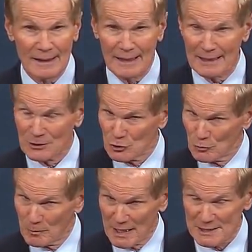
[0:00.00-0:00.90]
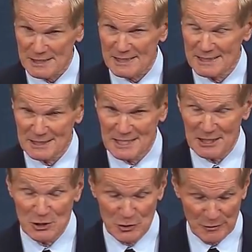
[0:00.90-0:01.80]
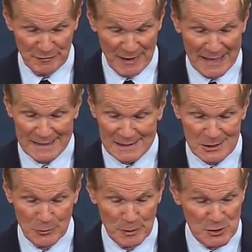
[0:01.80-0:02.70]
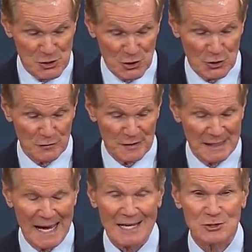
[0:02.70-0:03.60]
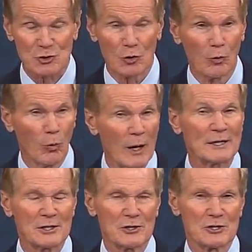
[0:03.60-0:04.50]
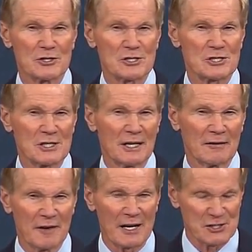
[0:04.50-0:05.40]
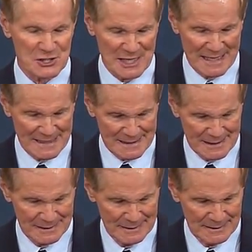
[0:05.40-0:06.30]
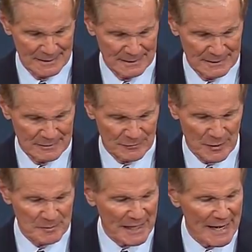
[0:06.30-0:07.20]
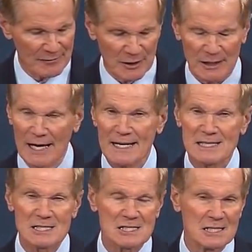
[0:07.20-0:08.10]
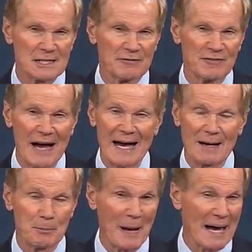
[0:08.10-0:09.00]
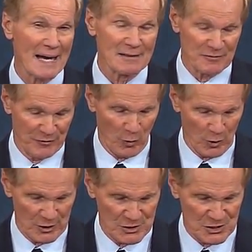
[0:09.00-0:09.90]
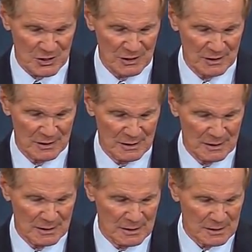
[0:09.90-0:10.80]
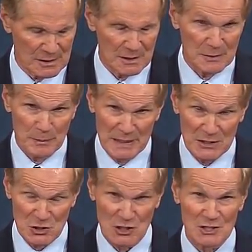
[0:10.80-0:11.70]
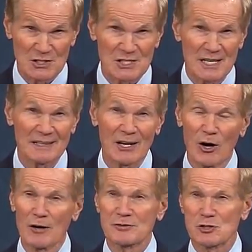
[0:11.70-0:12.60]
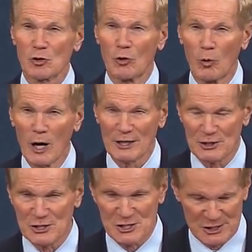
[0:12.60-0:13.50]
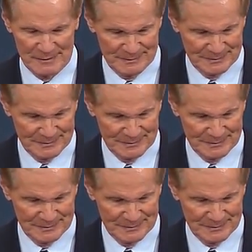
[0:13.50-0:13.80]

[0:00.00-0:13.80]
And you must continue the fight to preserve the natural wonders of our state, from the Everglades to the pine forest, to the beaches and the offshore waters.